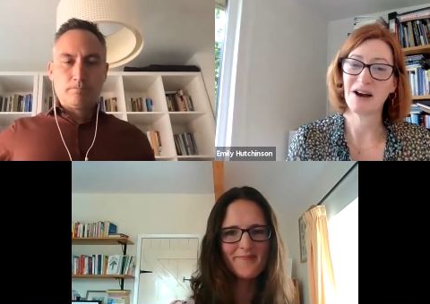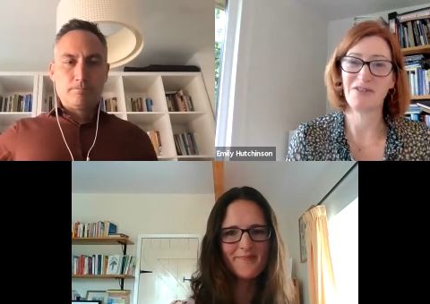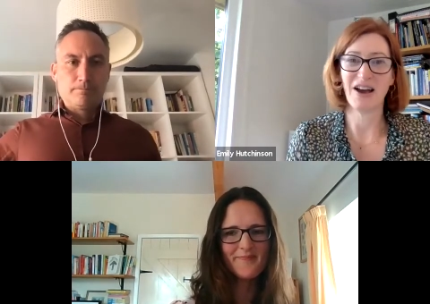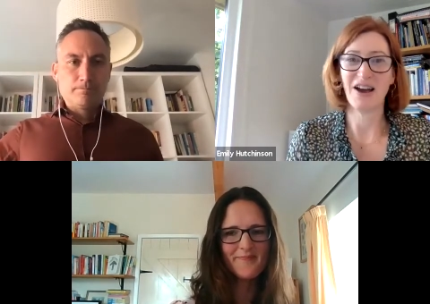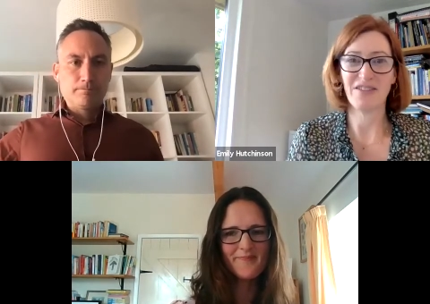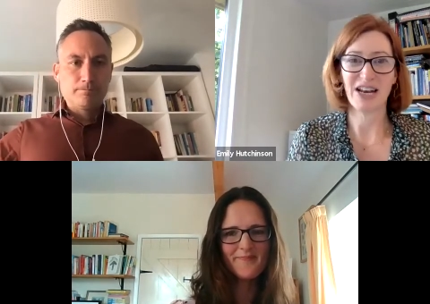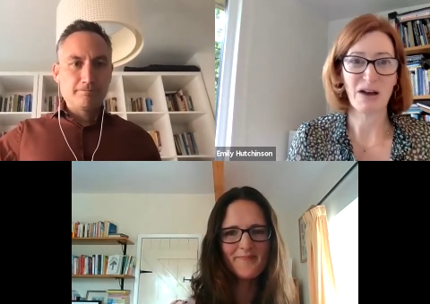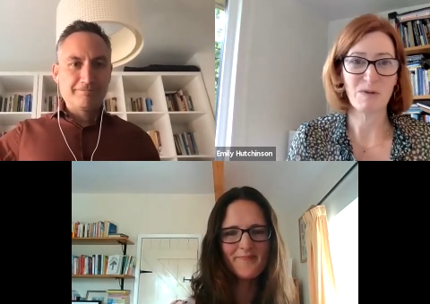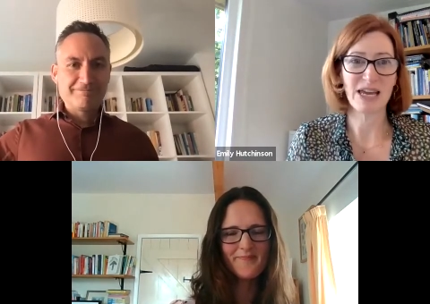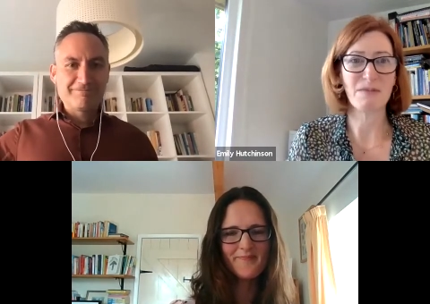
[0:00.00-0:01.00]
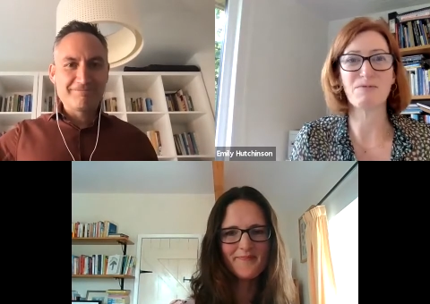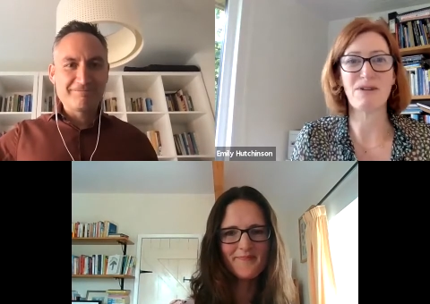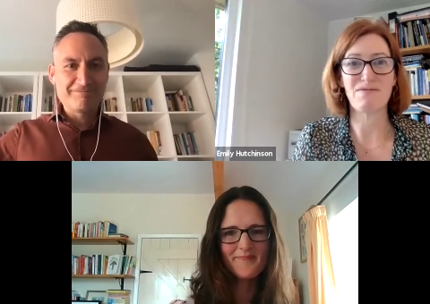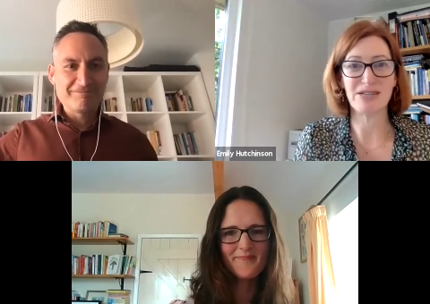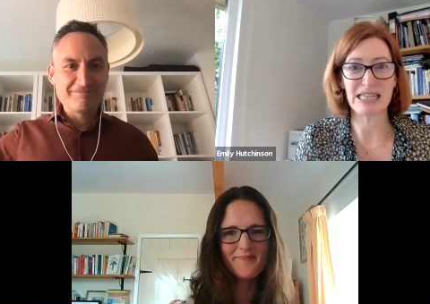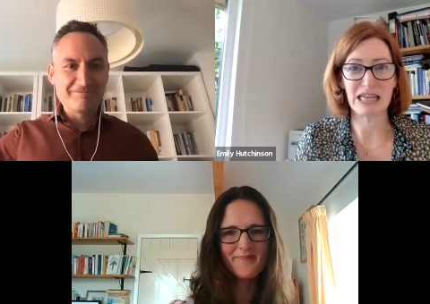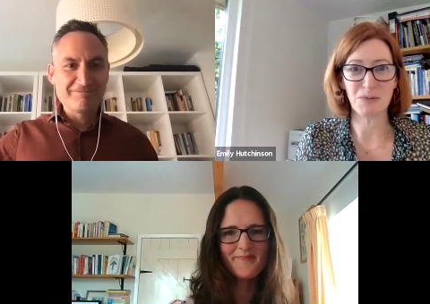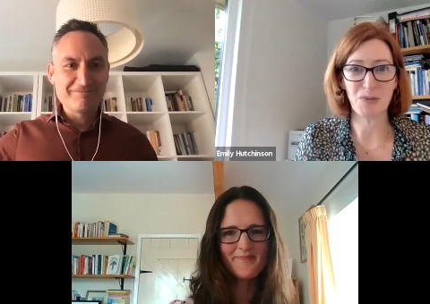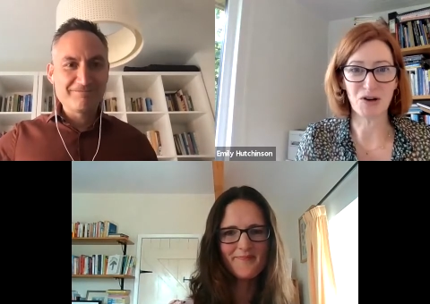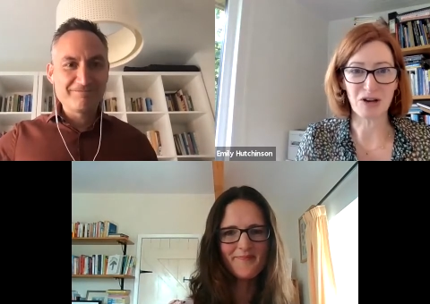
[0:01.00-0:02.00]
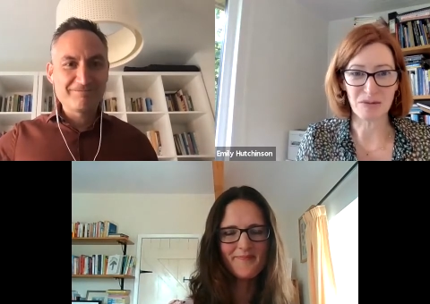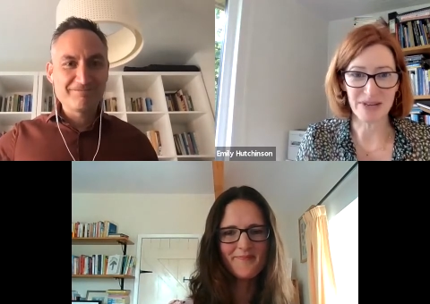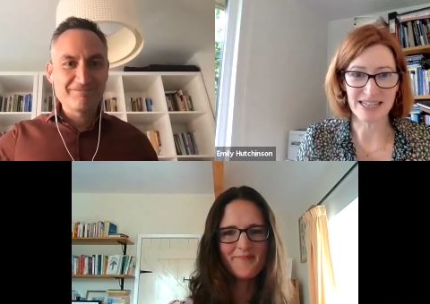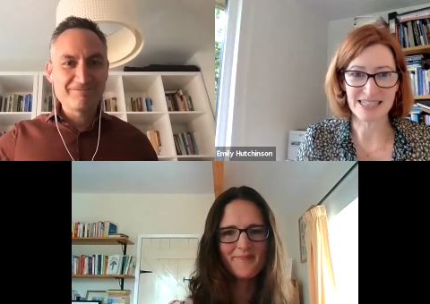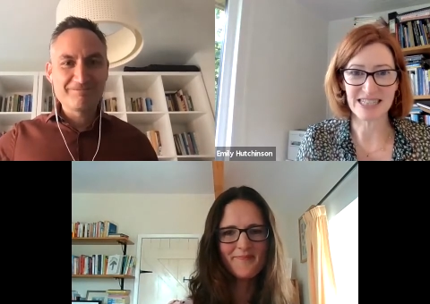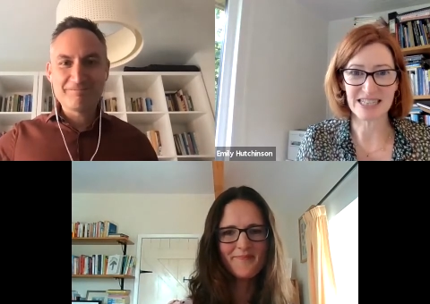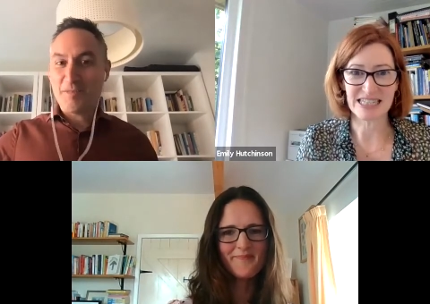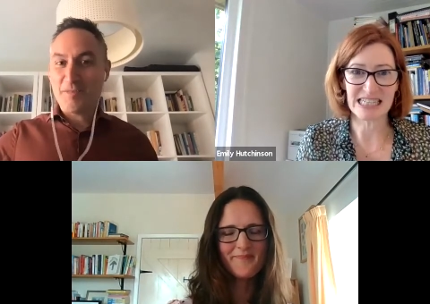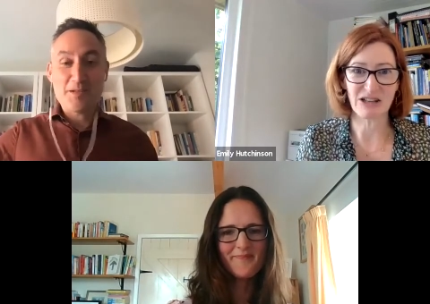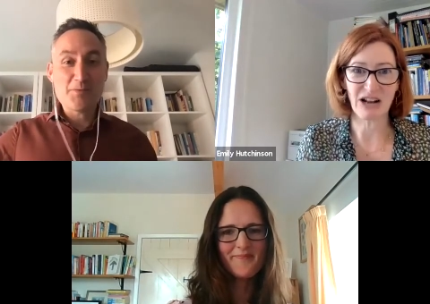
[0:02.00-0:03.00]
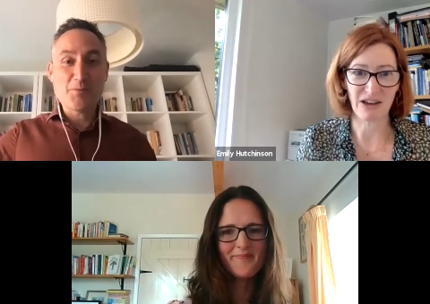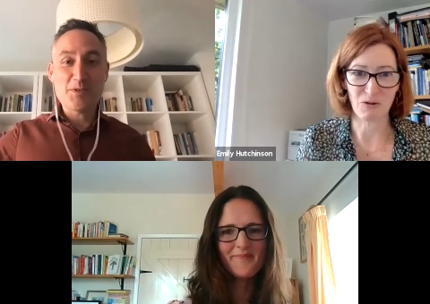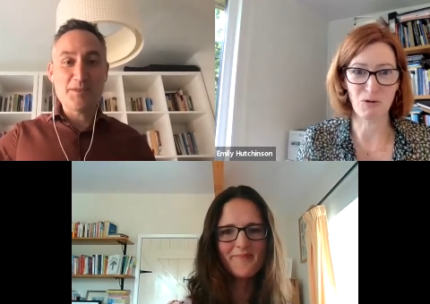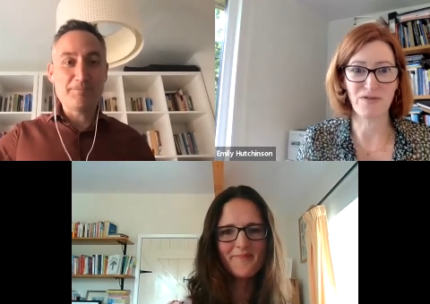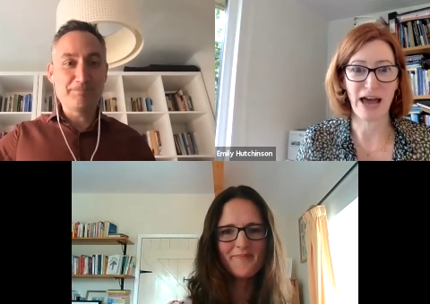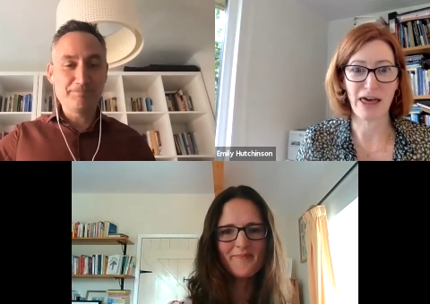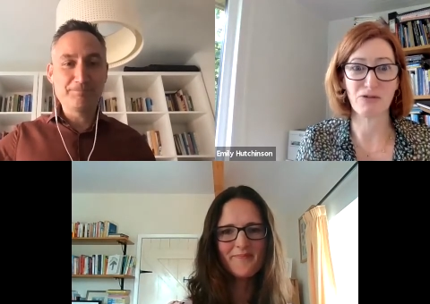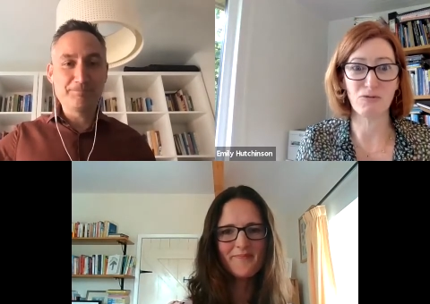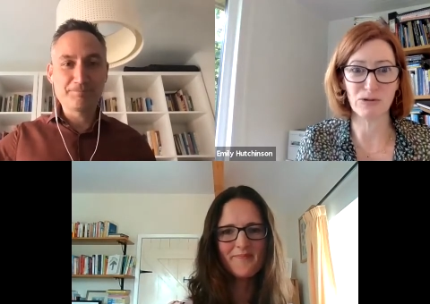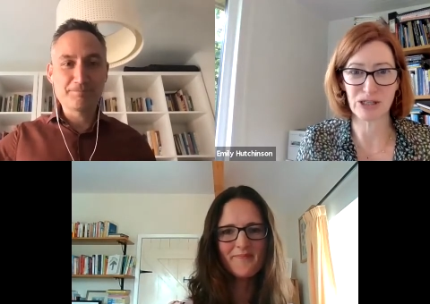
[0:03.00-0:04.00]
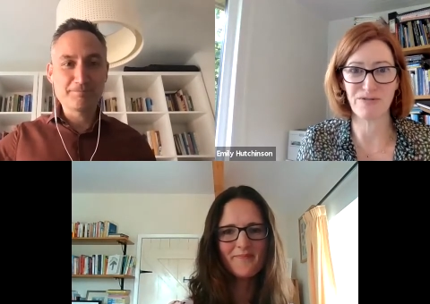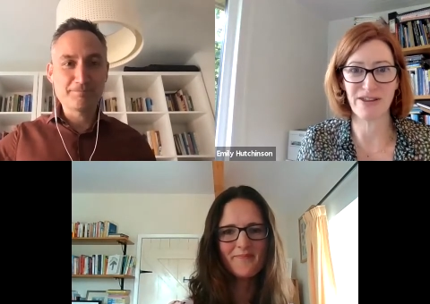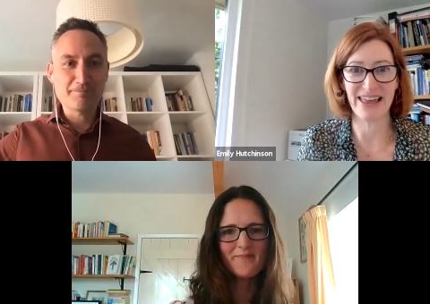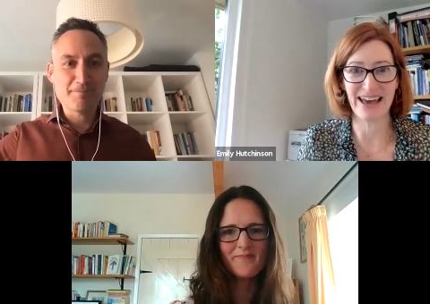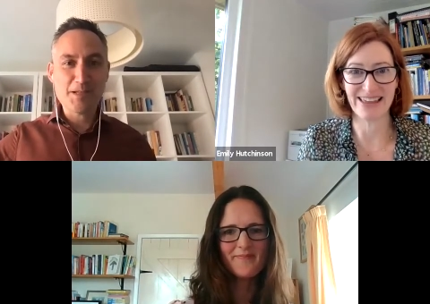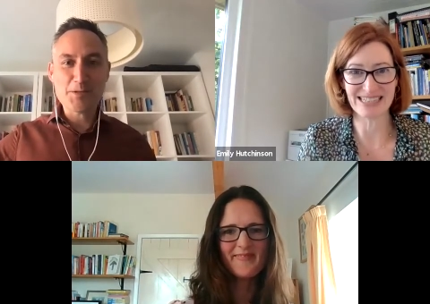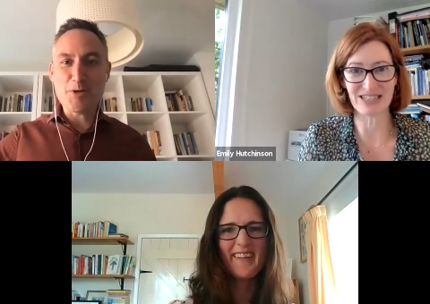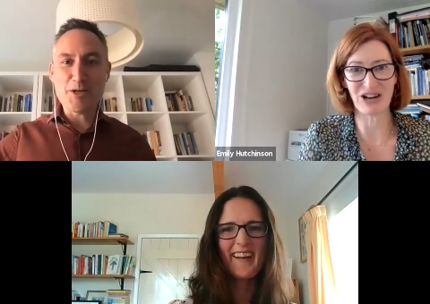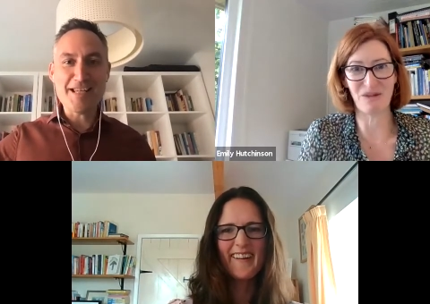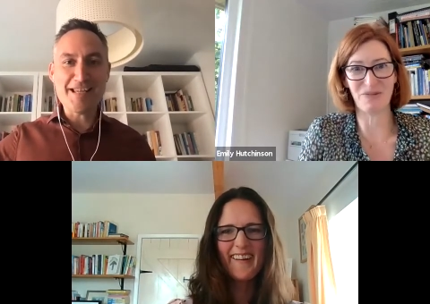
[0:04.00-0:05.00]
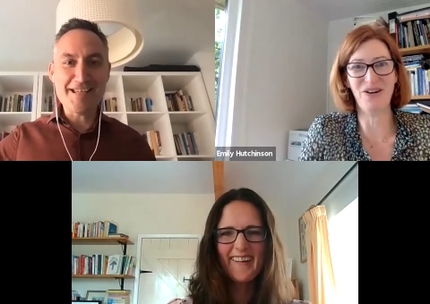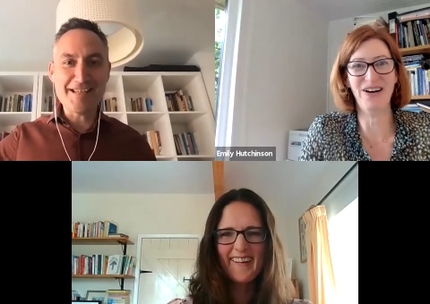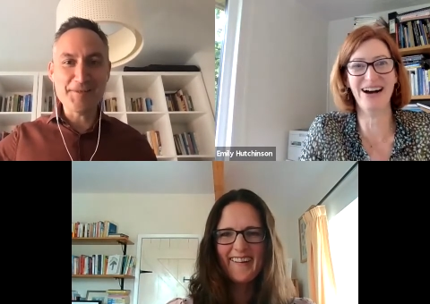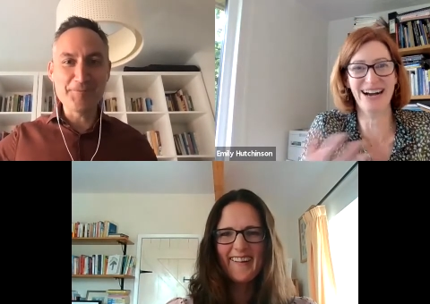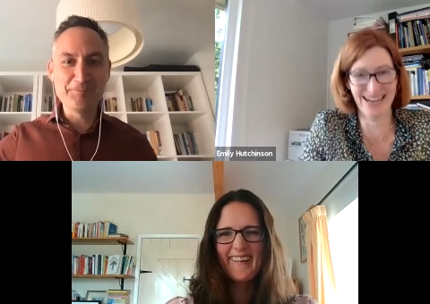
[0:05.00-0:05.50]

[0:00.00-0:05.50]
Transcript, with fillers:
Speaker 1: I feel like we keep on referencing the book, but it's just because it's like fine. all of our thoughts are in there. That's, That's why the, you're here.